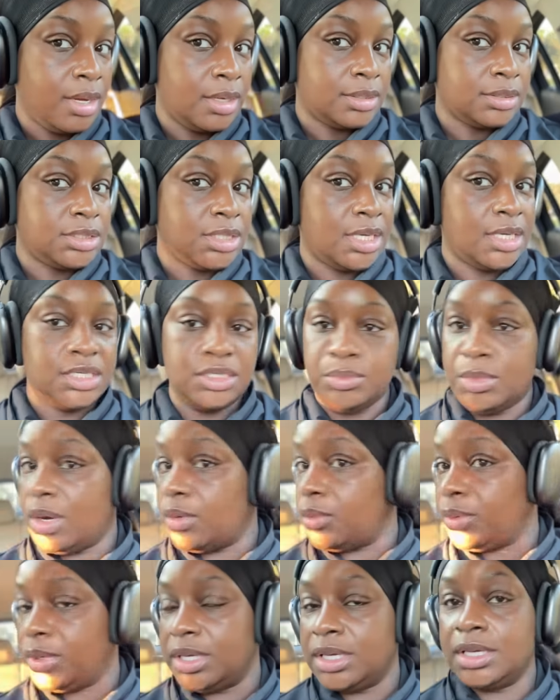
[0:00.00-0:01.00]
i changed my
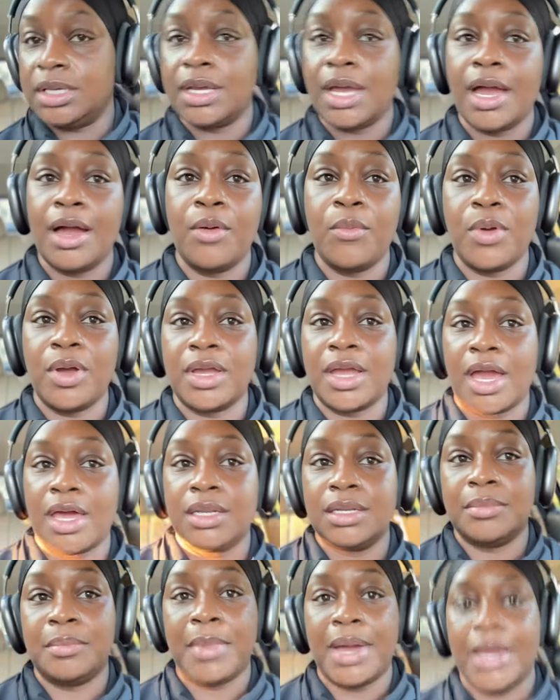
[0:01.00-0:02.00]
wig i don't work out
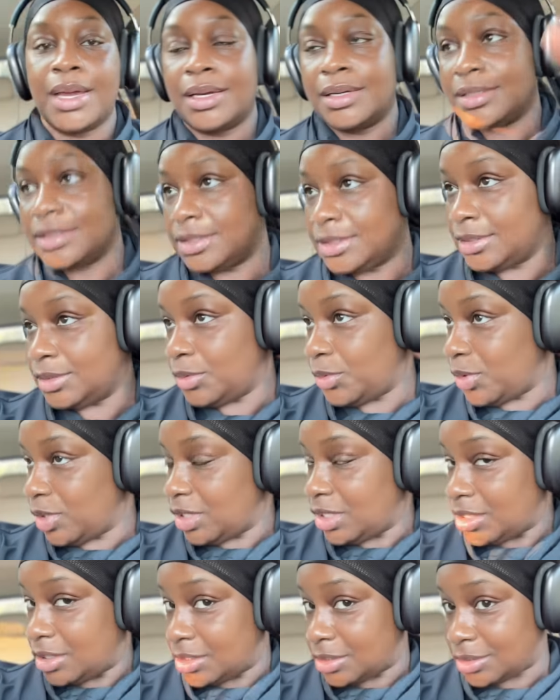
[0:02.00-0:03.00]
in my good
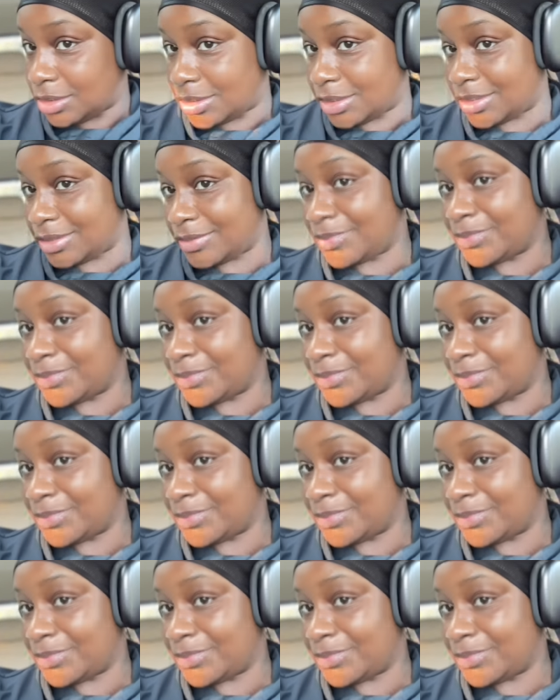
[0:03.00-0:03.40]
wigs